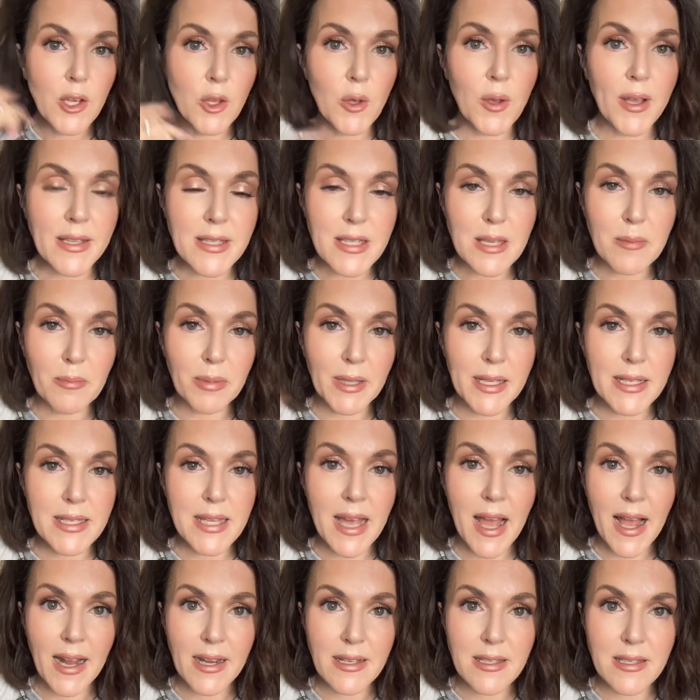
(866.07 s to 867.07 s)
you can simply
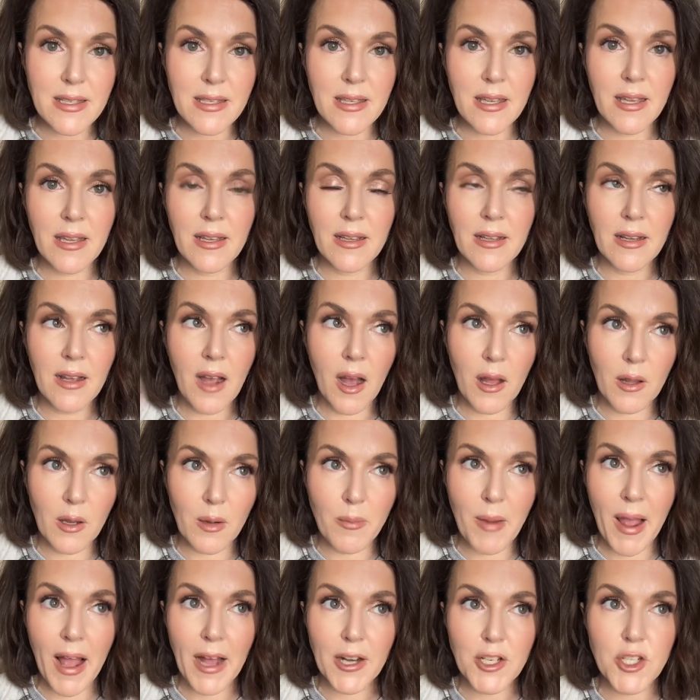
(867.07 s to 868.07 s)
text
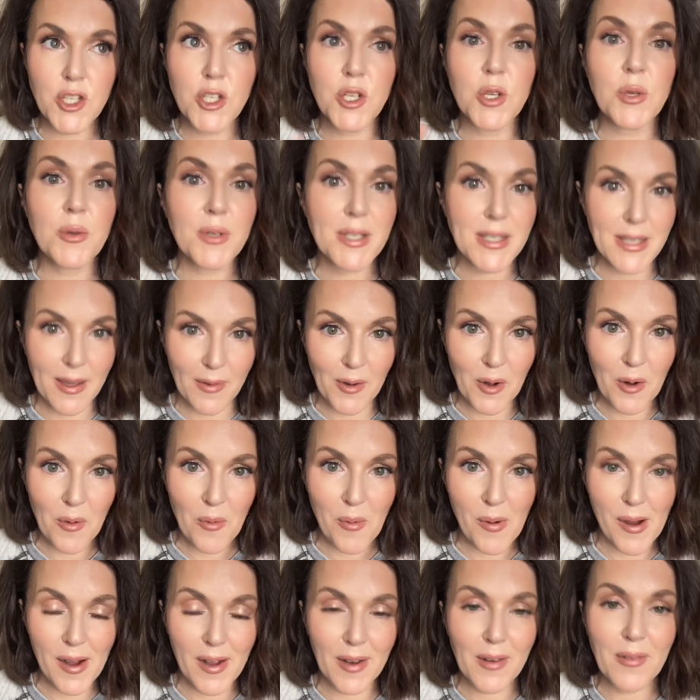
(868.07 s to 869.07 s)
color match to
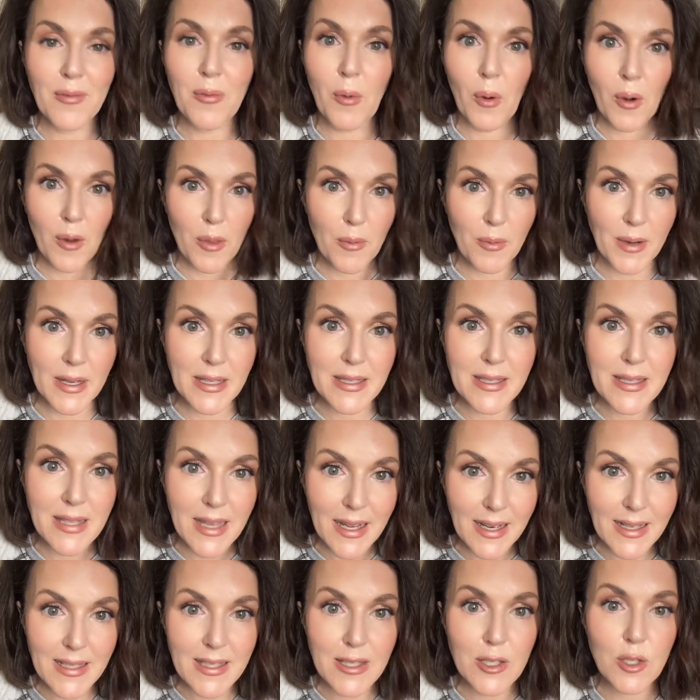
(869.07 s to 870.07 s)

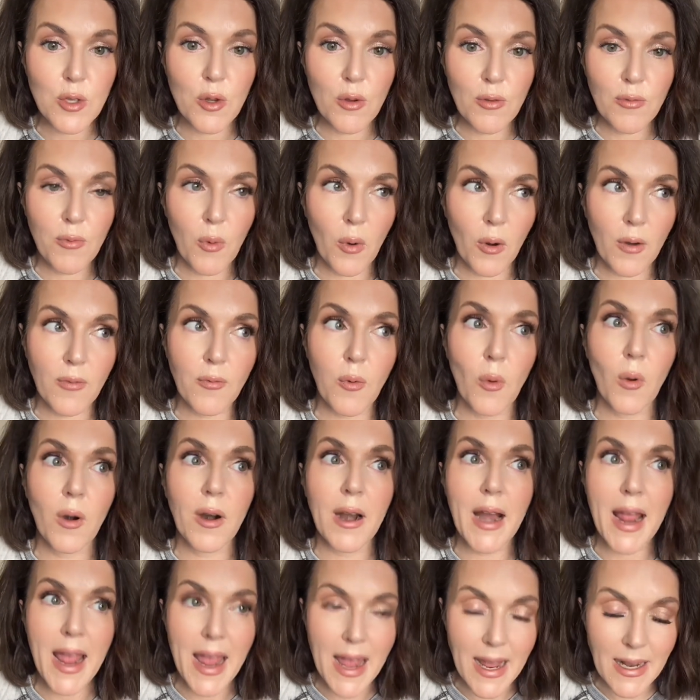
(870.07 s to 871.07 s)

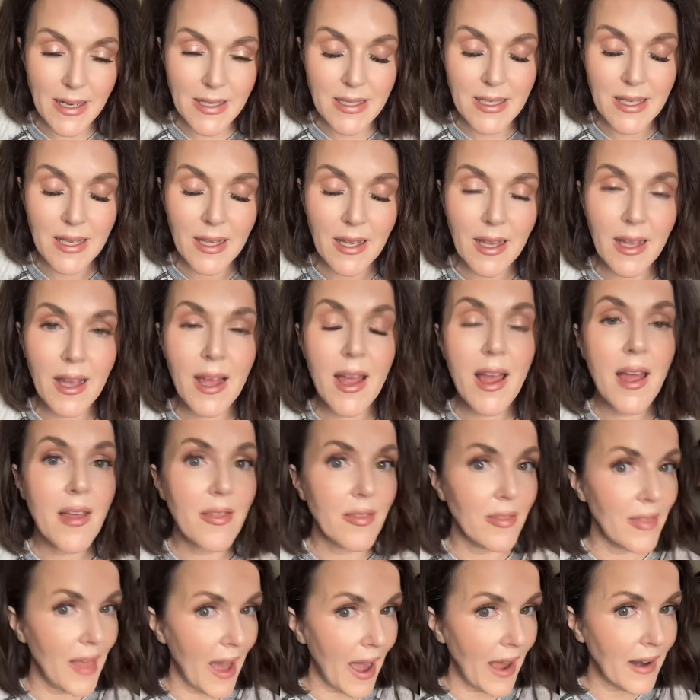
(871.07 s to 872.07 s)
701-436-2448.
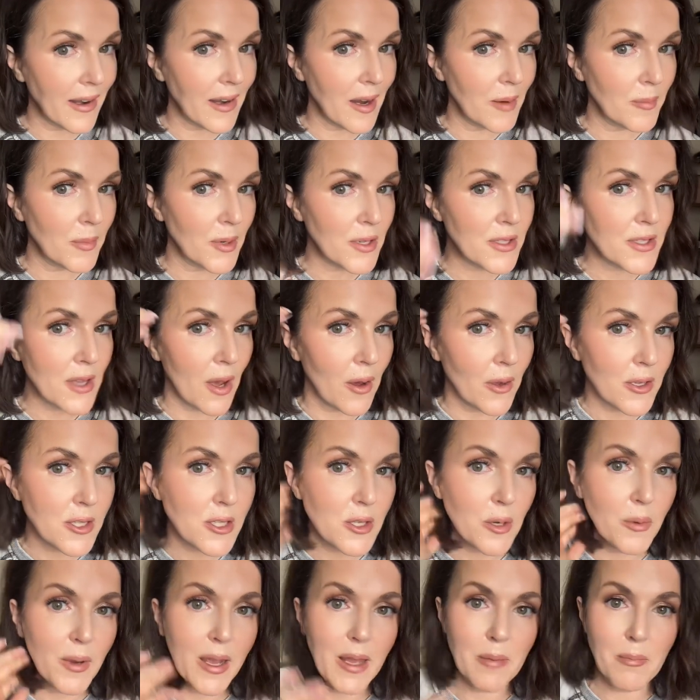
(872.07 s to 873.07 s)
That number is
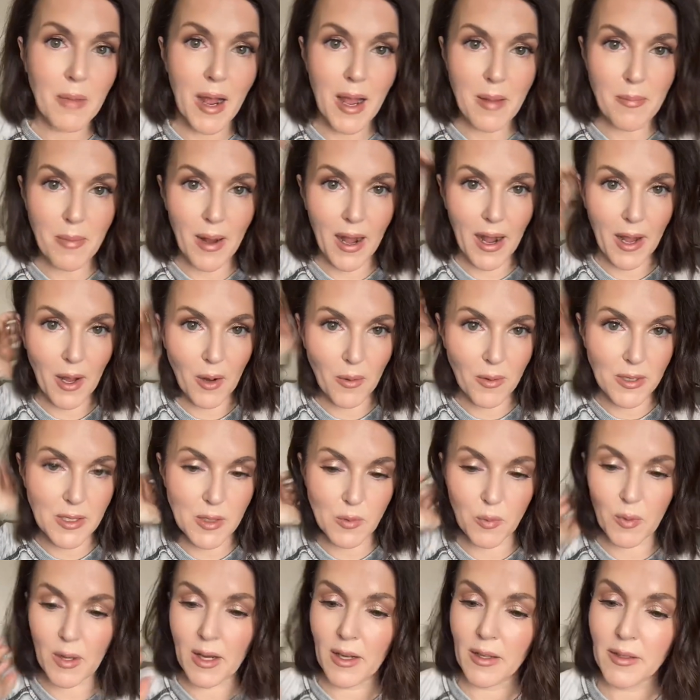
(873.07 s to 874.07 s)
also in my bio
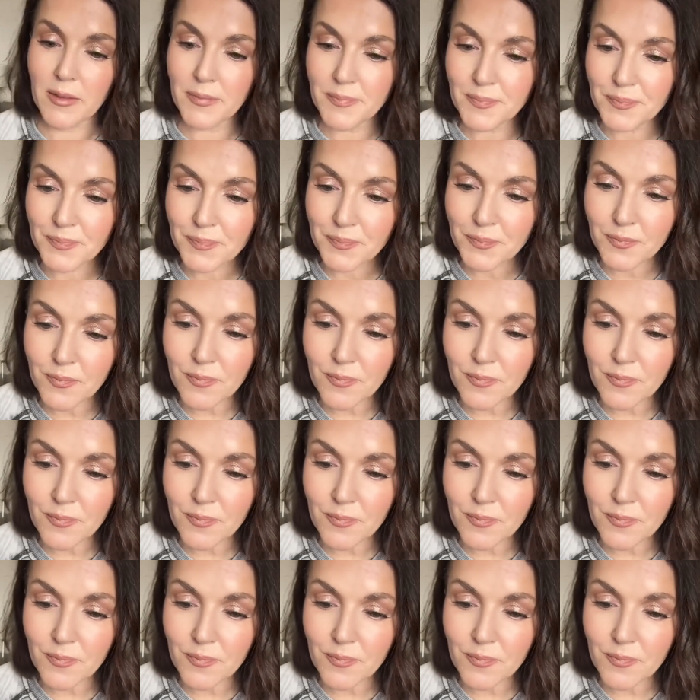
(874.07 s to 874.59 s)
as well.